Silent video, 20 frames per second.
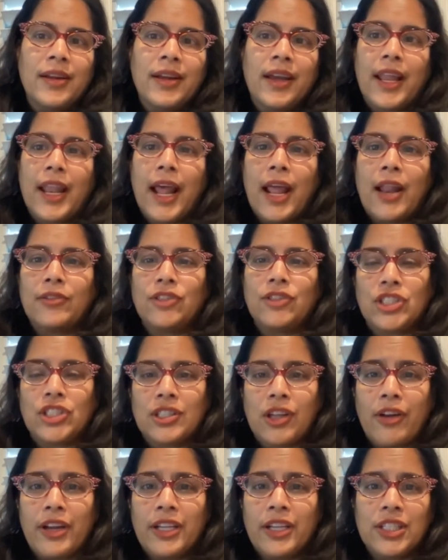and
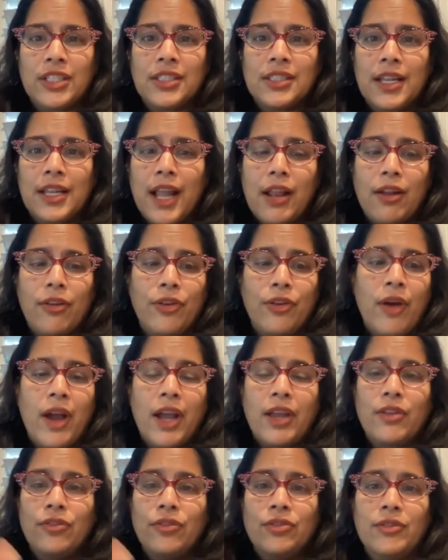Justin, I don't know
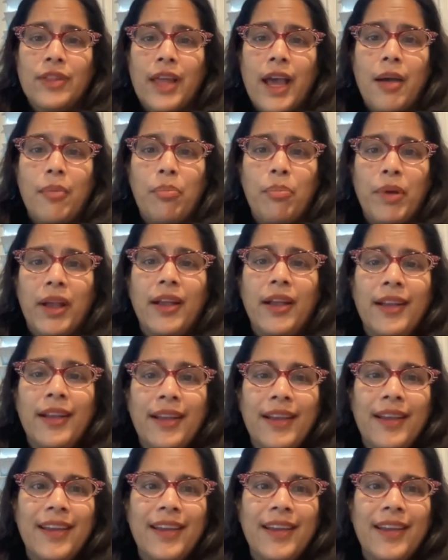how you do that, but